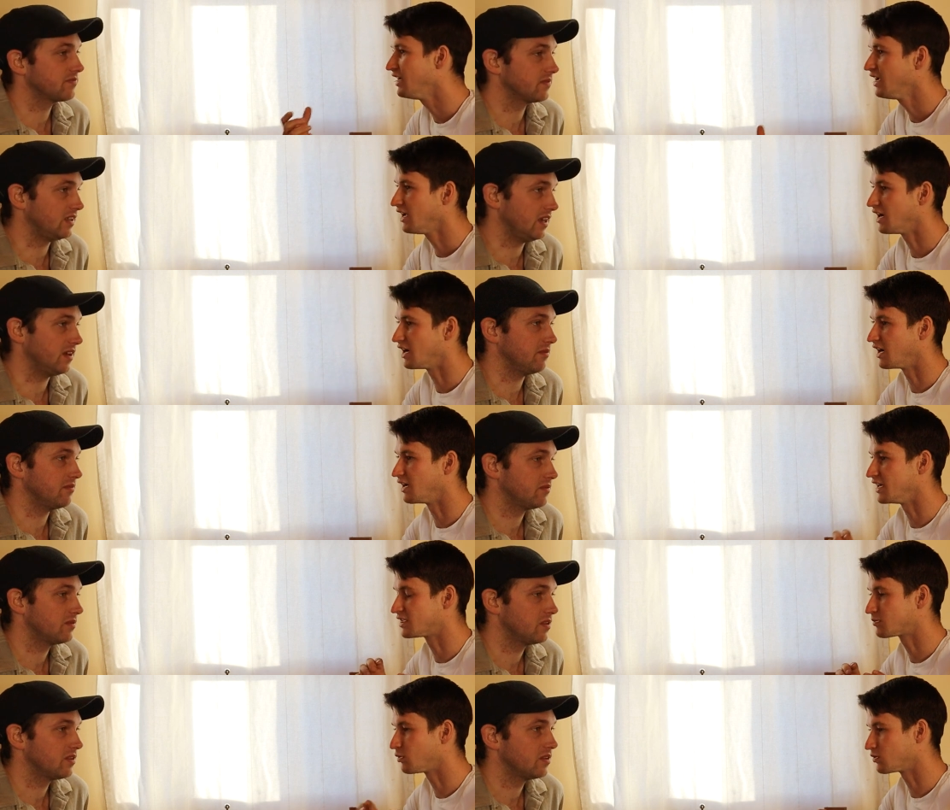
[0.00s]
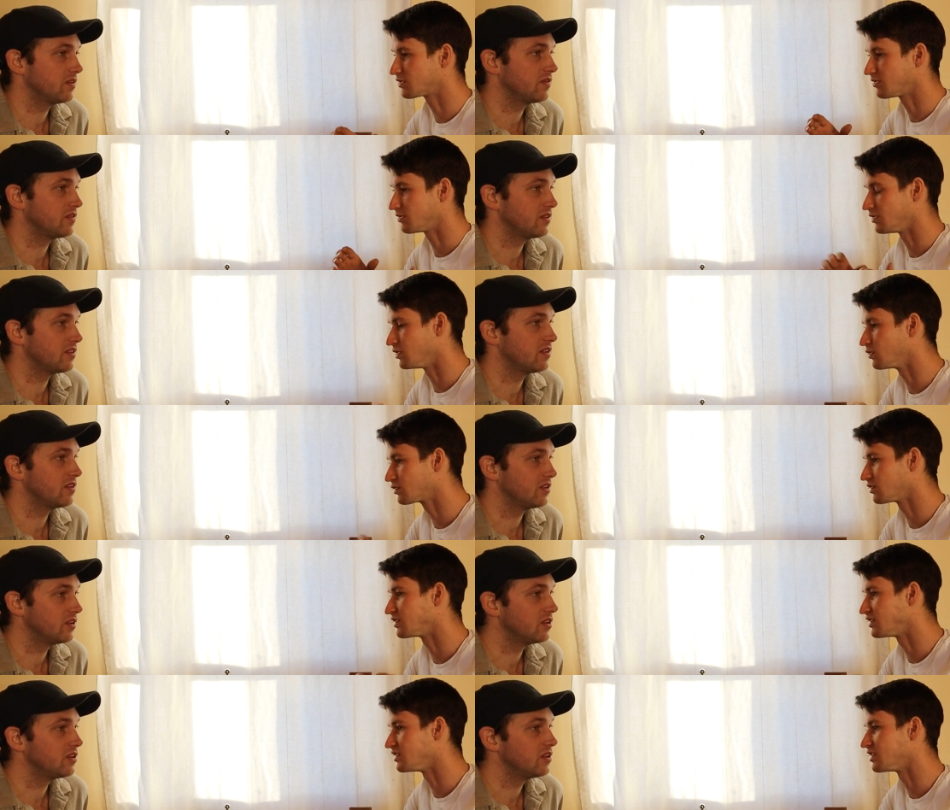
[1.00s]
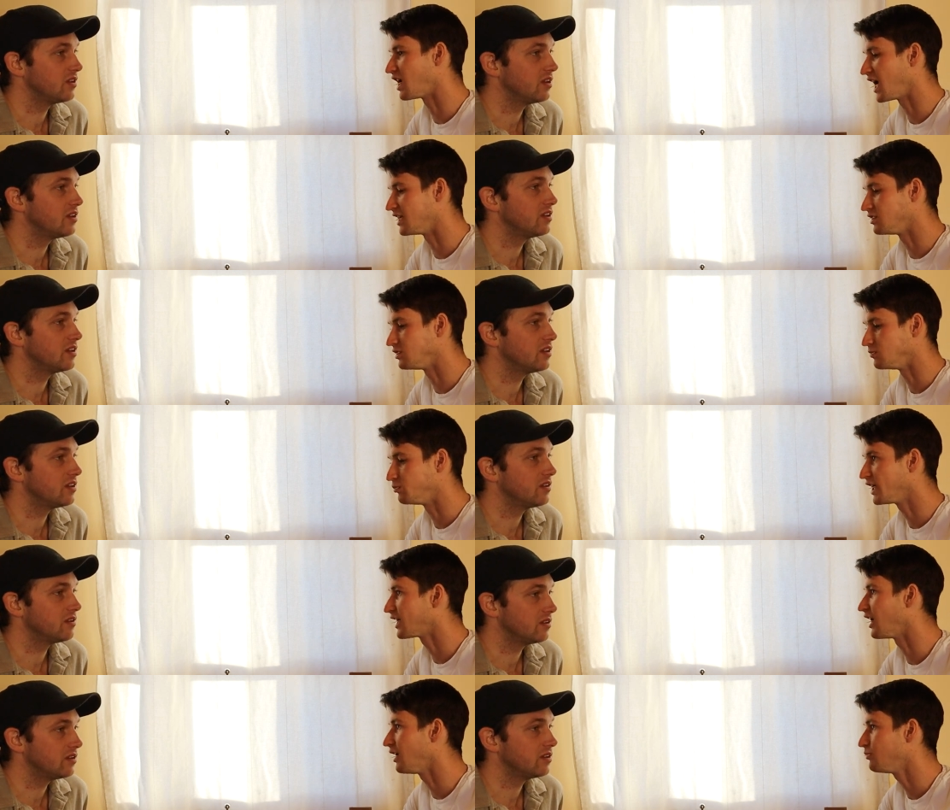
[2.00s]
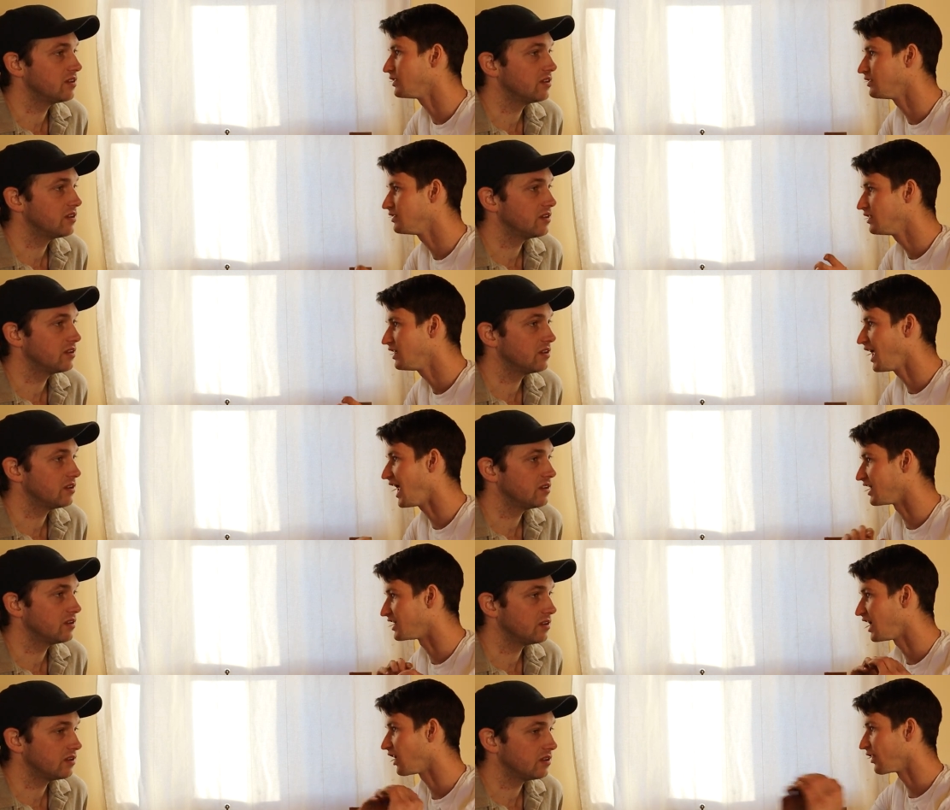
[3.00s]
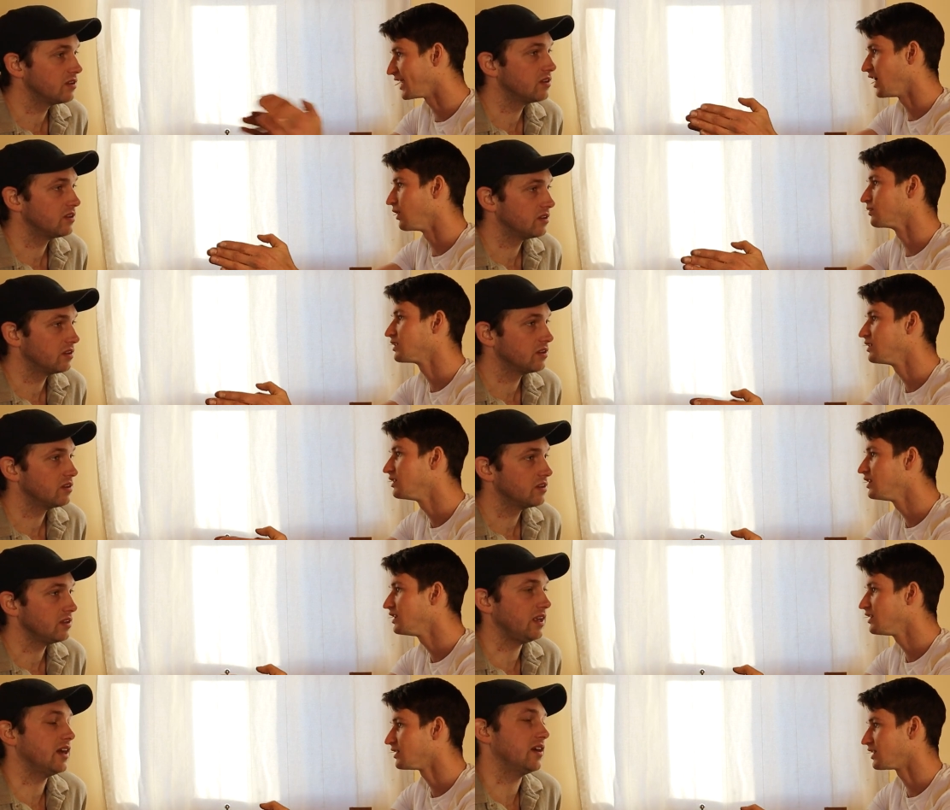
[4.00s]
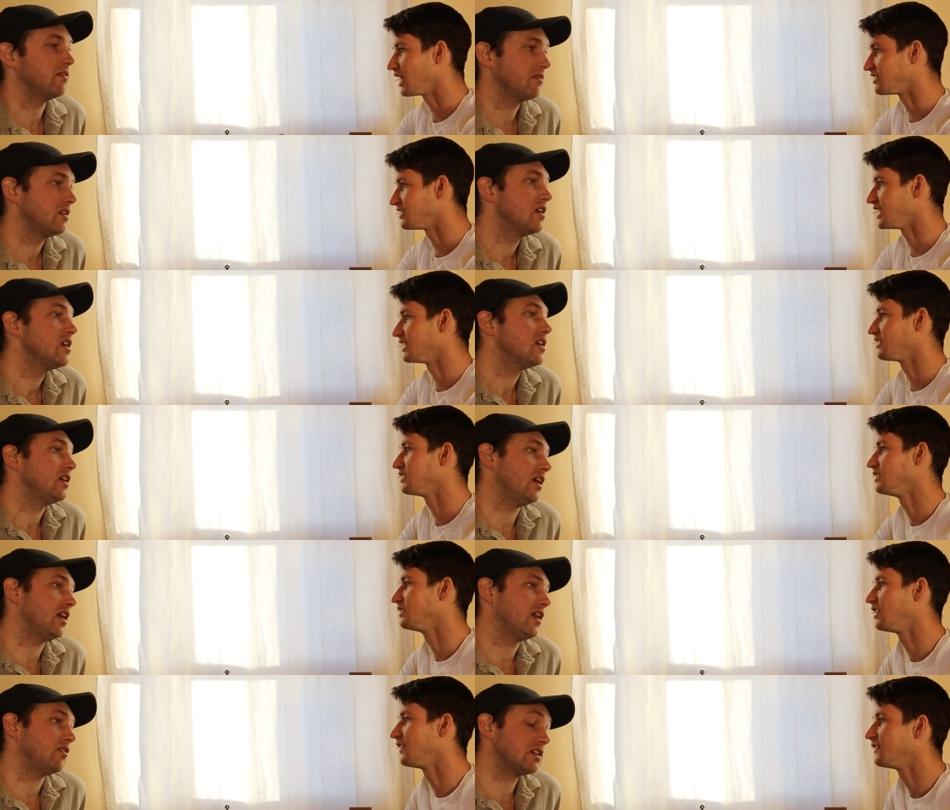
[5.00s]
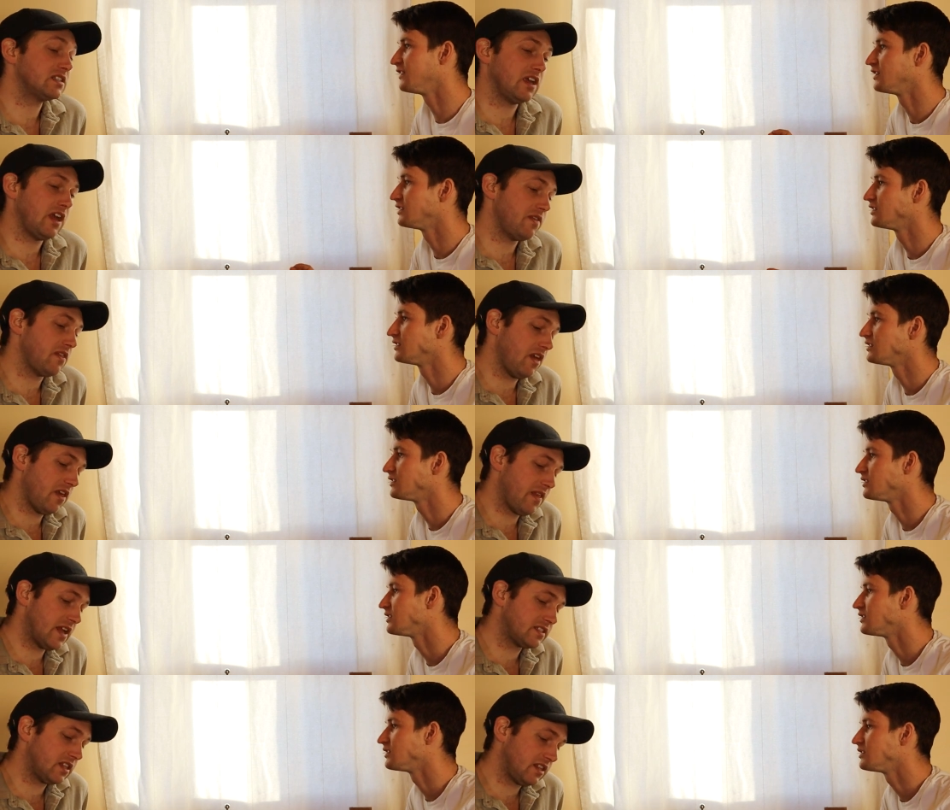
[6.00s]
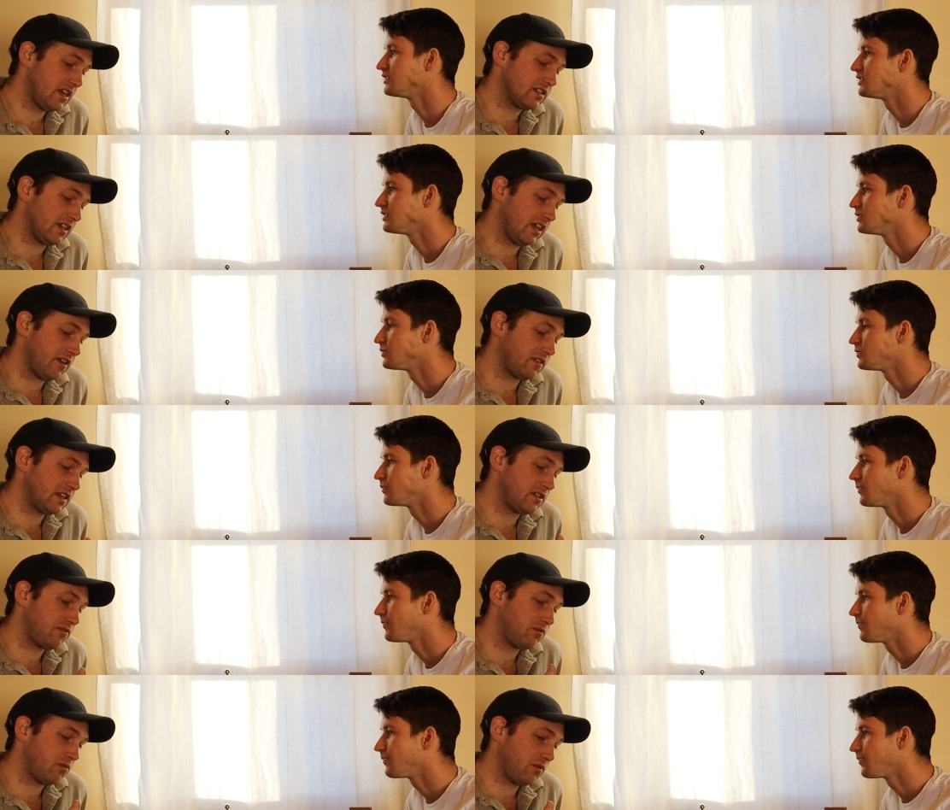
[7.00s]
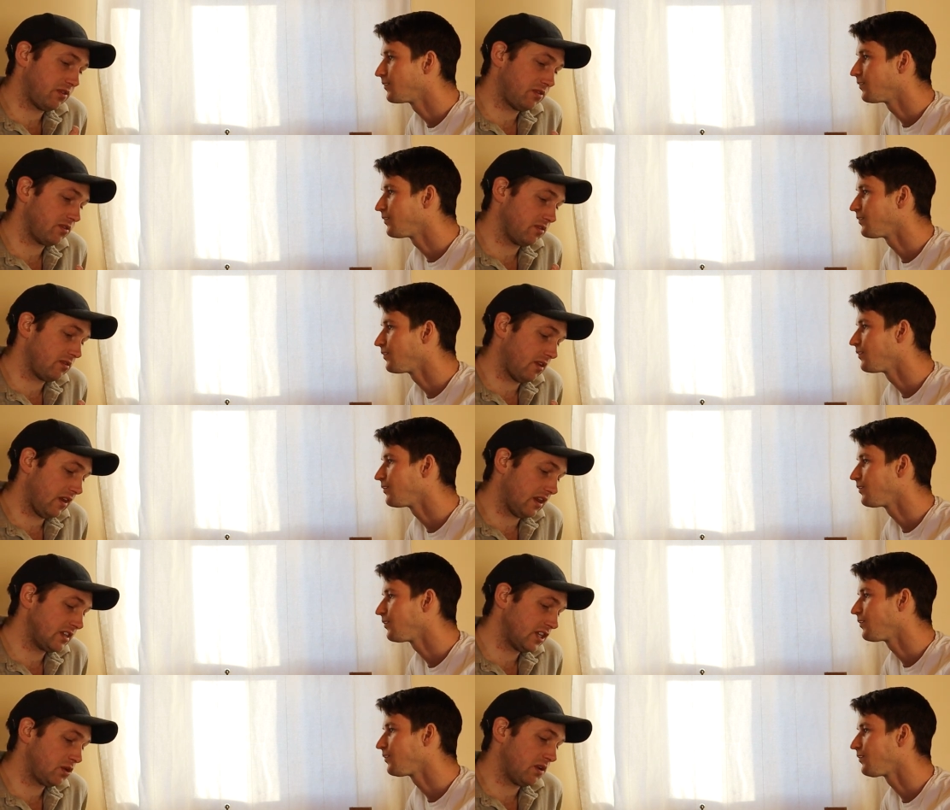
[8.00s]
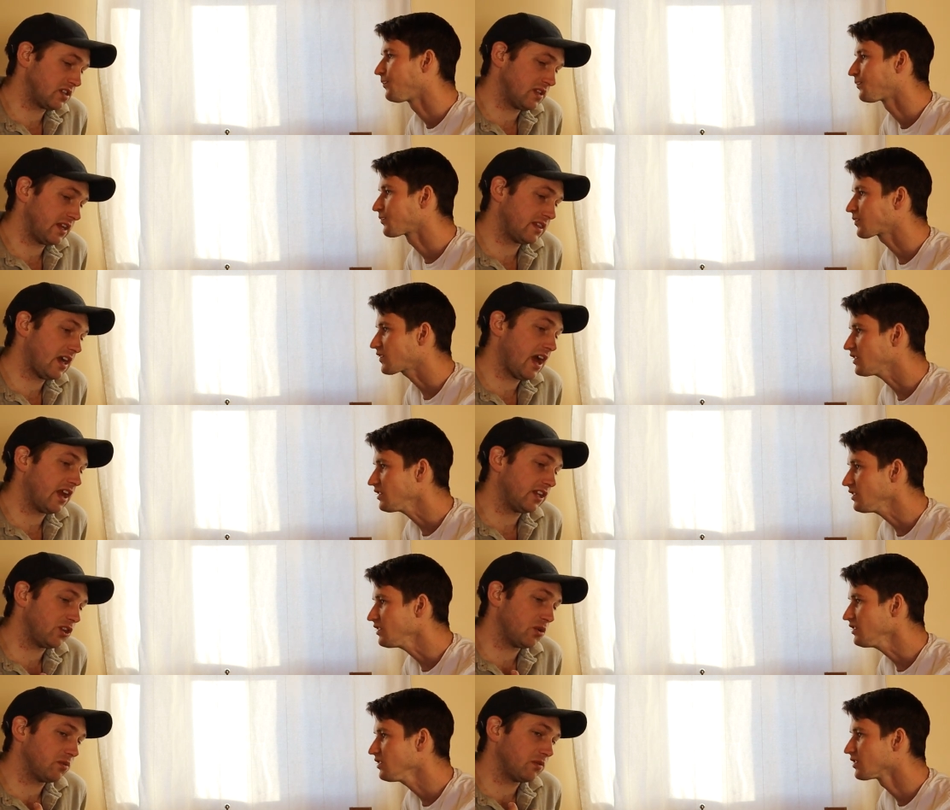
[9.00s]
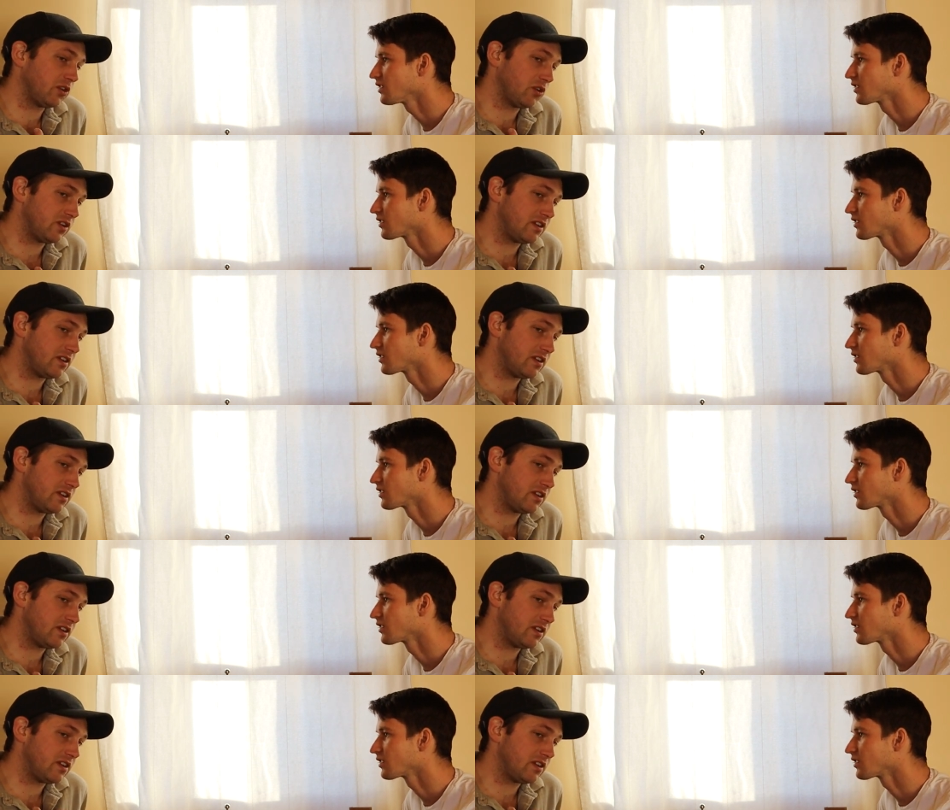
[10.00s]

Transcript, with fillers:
Speaker 1: Yeah. Uh, it's supposed. To, dozer is designed to pick up and carry out. Yeah. That's it.
Speaker 2: Yeah, because and and that's the thing is like because if, if with in a situation like that you're you're